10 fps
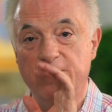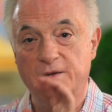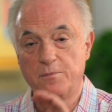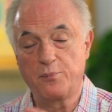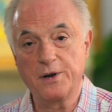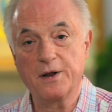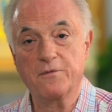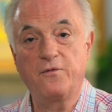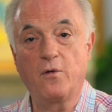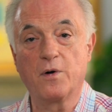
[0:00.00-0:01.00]
to bring
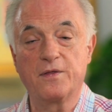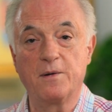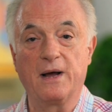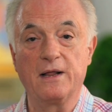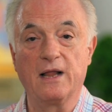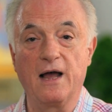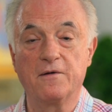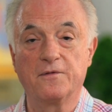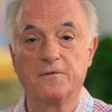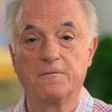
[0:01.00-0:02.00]
it forth in my
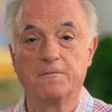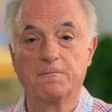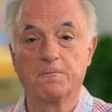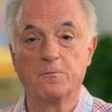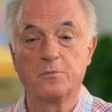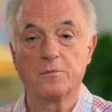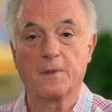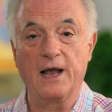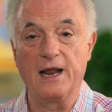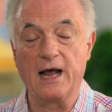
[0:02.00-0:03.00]
life.
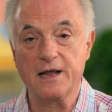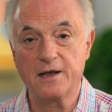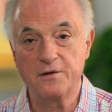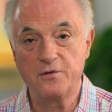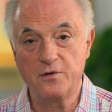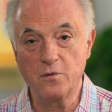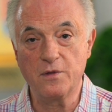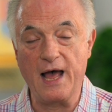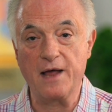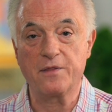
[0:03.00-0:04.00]
And I can do
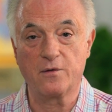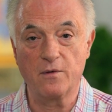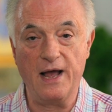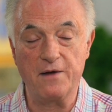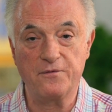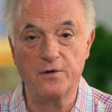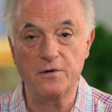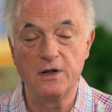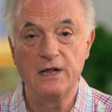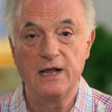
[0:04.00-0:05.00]
that through
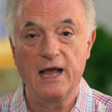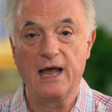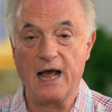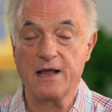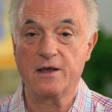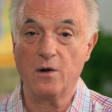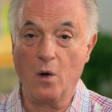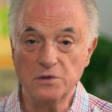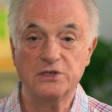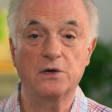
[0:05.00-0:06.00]
effort, and I can
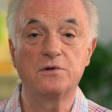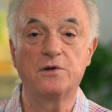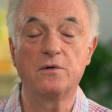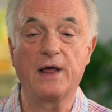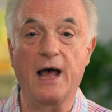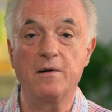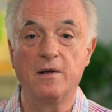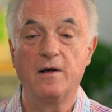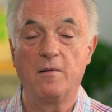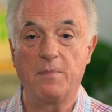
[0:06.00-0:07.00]
also do that
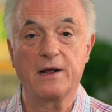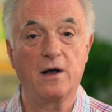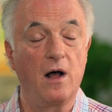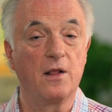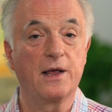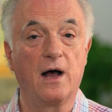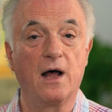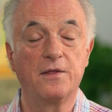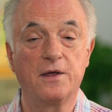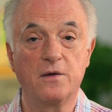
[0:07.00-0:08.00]
by calling on the